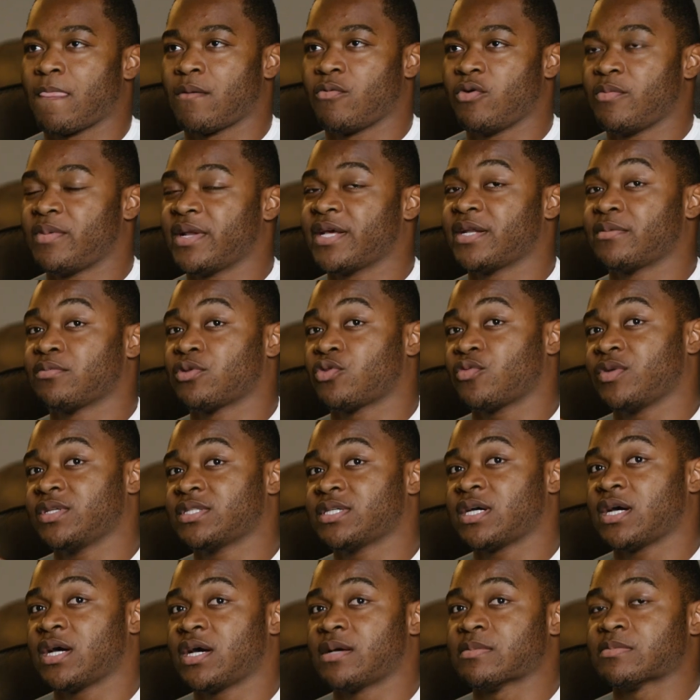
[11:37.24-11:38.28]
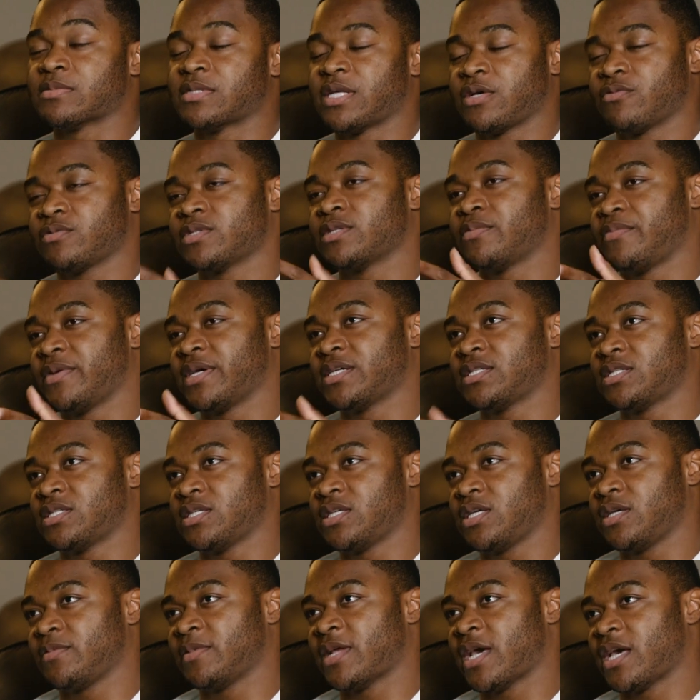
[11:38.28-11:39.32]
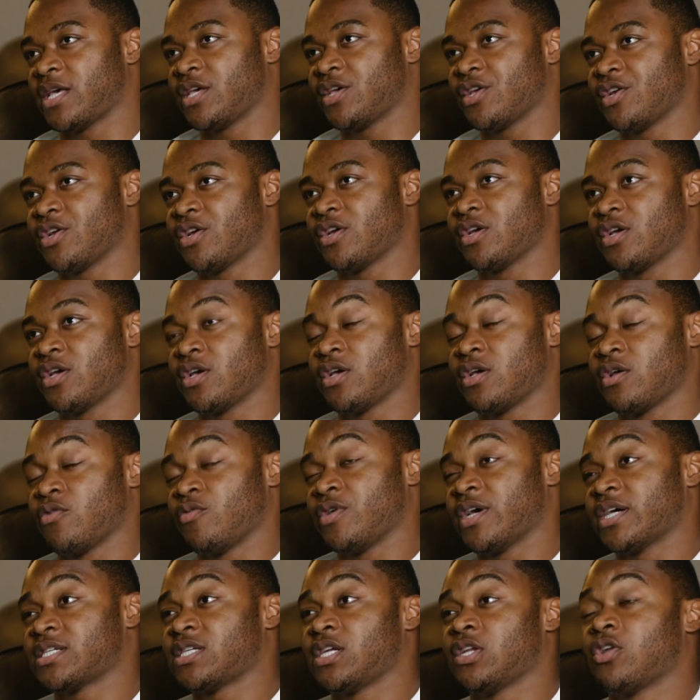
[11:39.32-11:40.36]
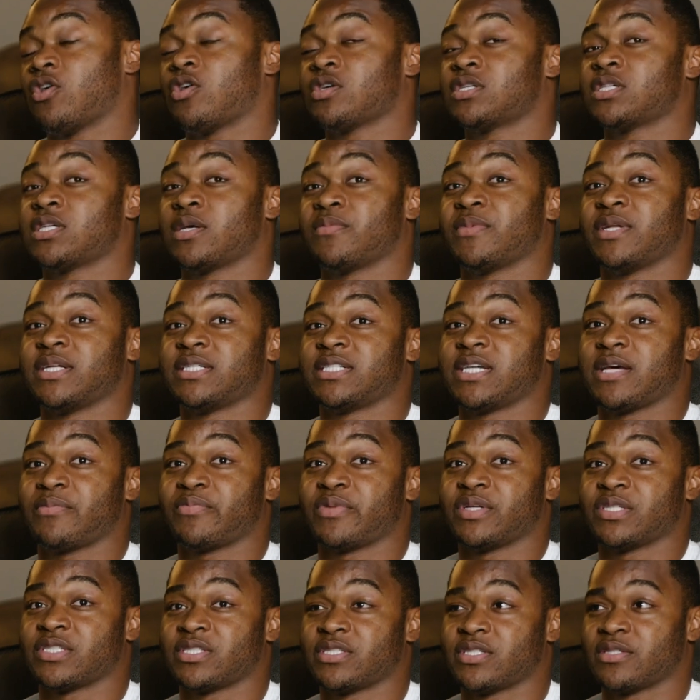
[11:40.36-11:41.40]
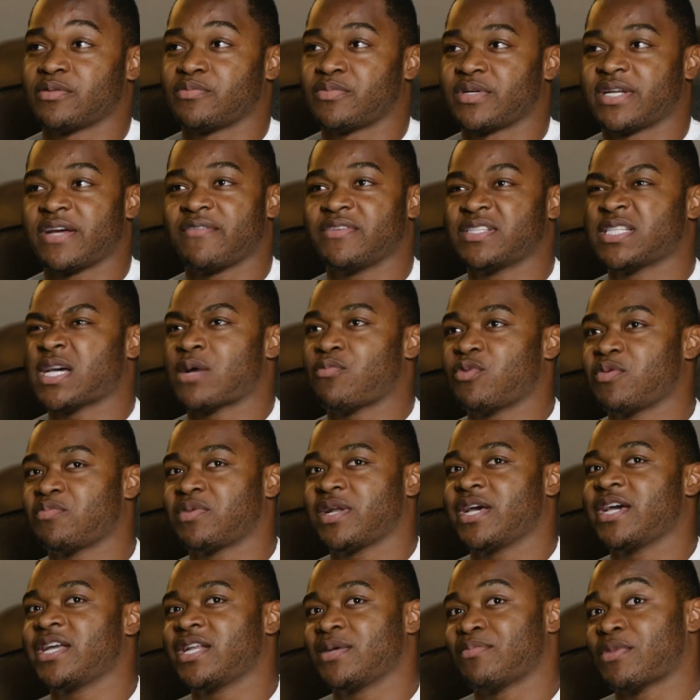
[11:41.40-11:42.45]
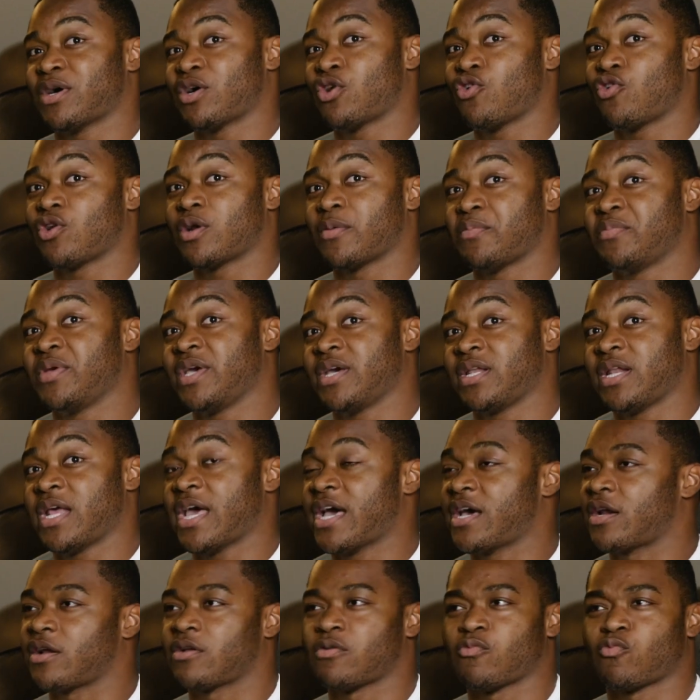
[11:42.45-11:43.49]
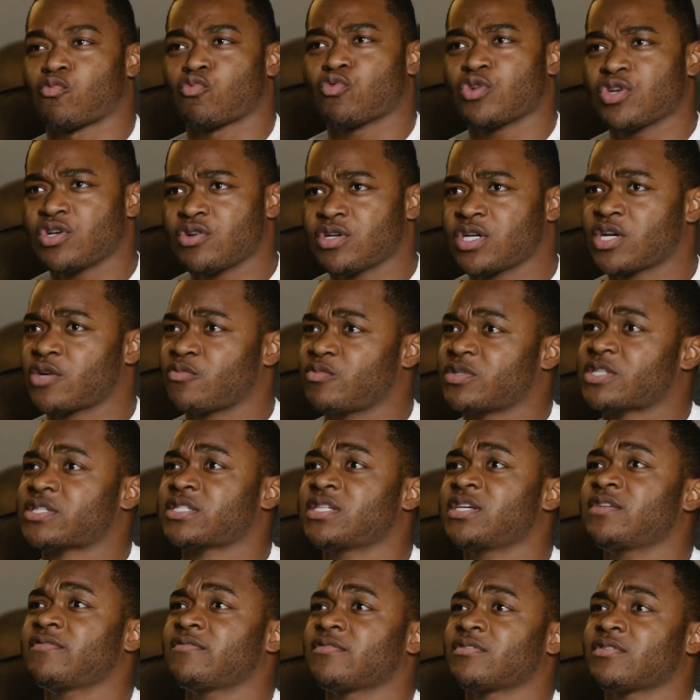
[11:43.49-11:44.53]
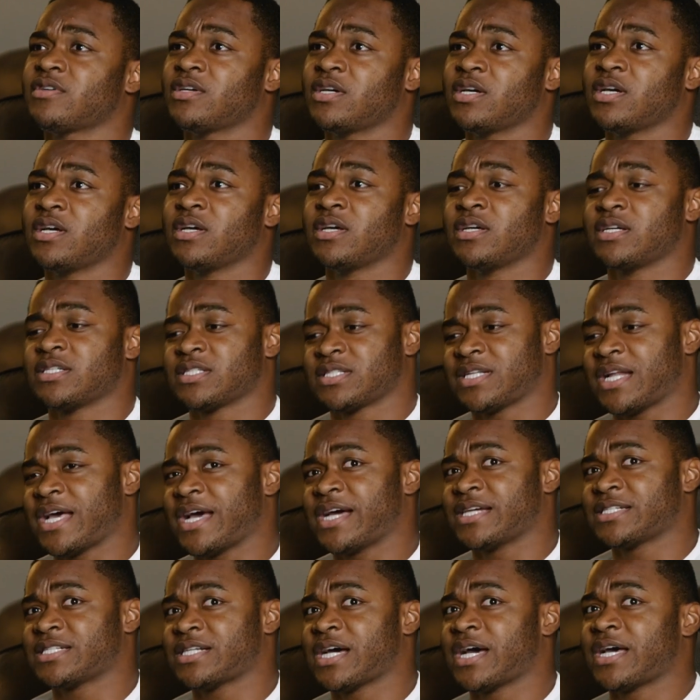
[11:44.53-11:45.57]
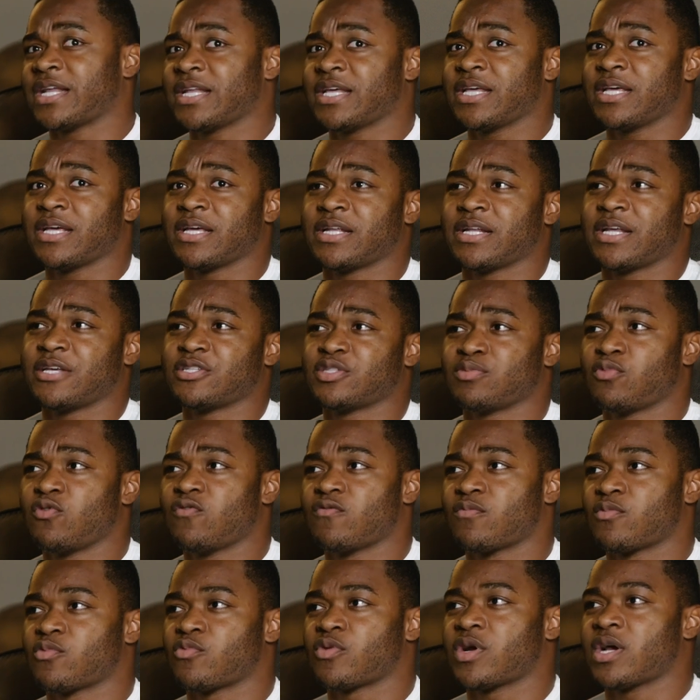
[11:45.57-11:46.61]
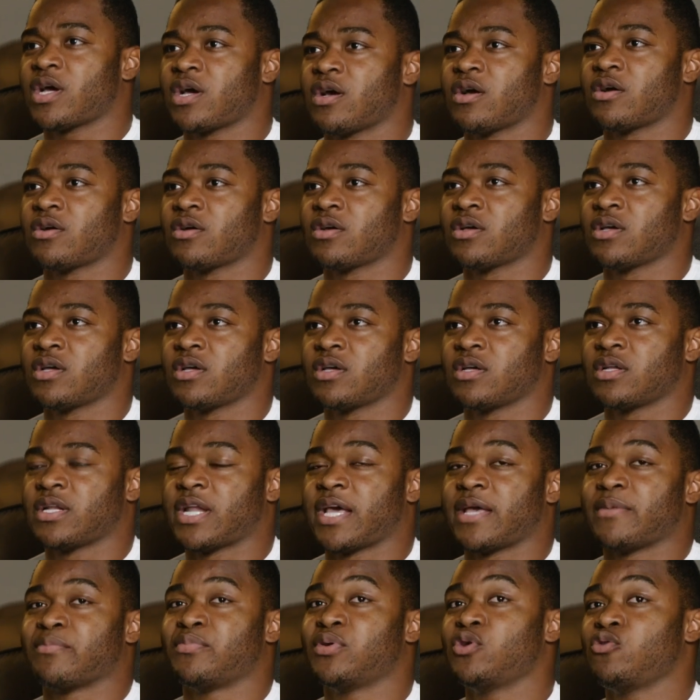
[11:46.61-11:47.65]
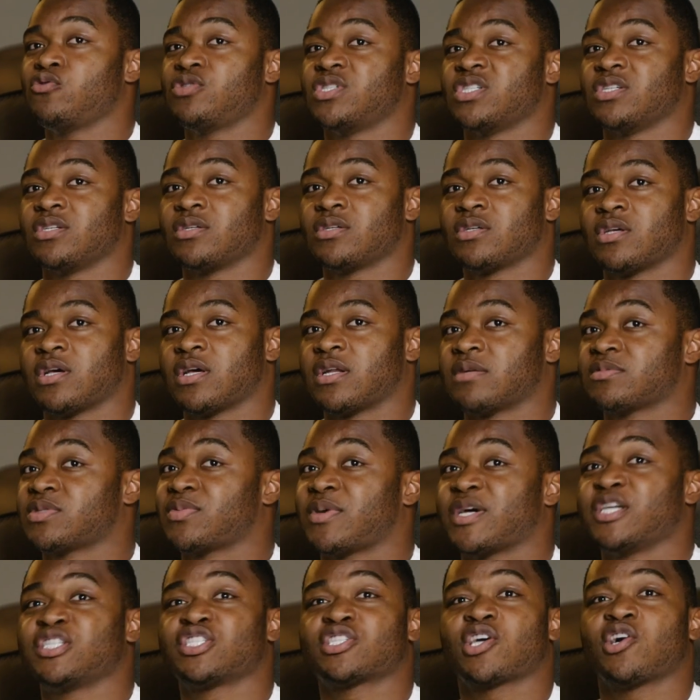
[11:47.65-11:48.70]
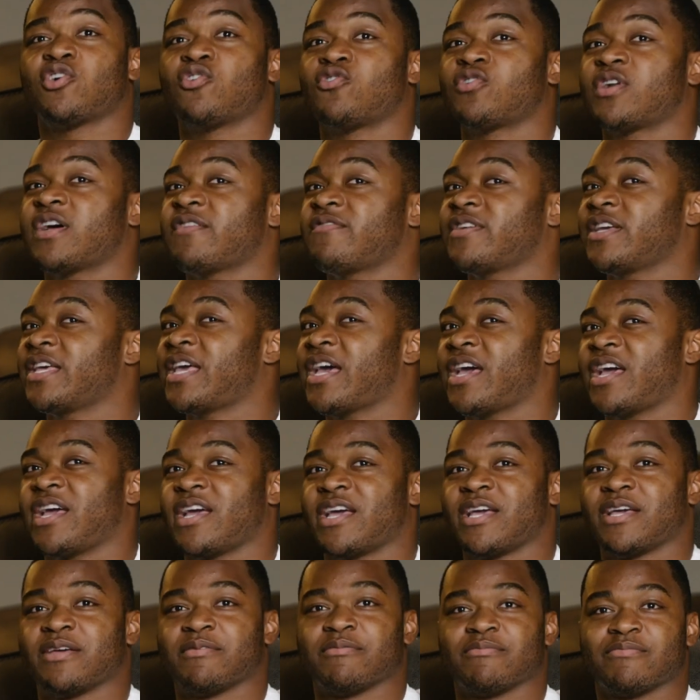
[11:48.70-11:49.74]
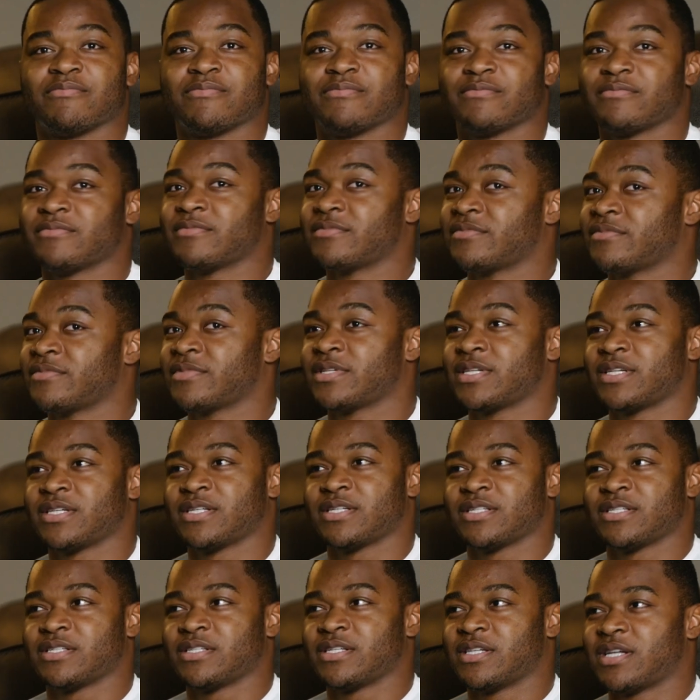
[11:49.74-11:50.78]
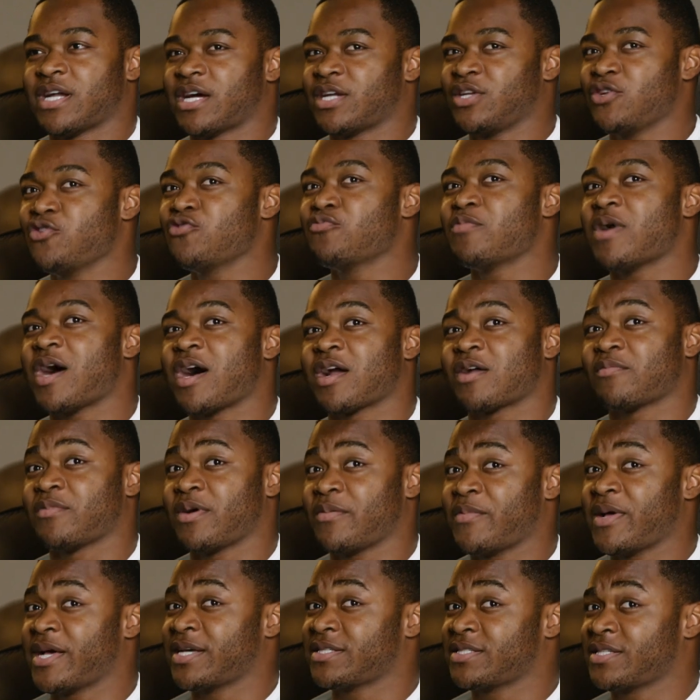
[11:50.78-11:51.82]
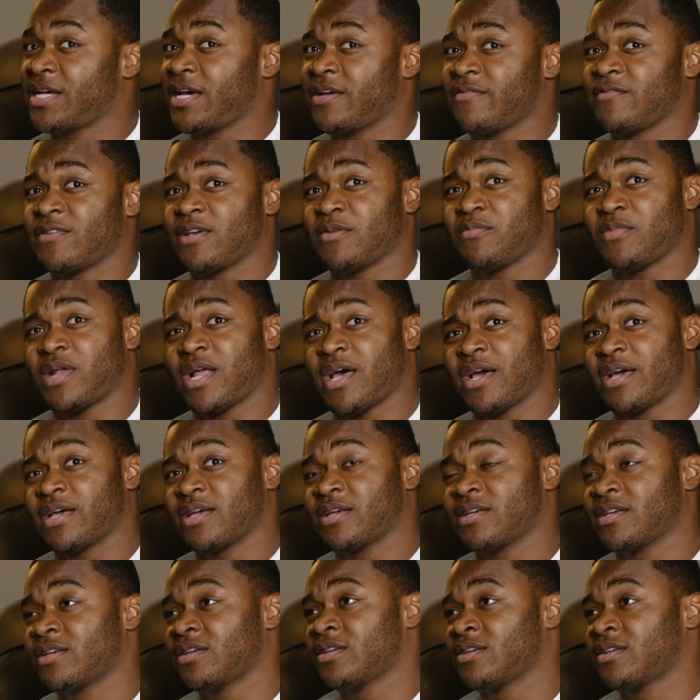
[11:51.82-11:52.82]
We played them 3 times. They was the best team that year. We actually lost to them in the championship. But every time we played them, I caught a pick. They had a real good receiver / tight end. They used to move him around, named Poochie. And I'm talking about, he scored every game. And I knew about him. I'm at safety. I'm like,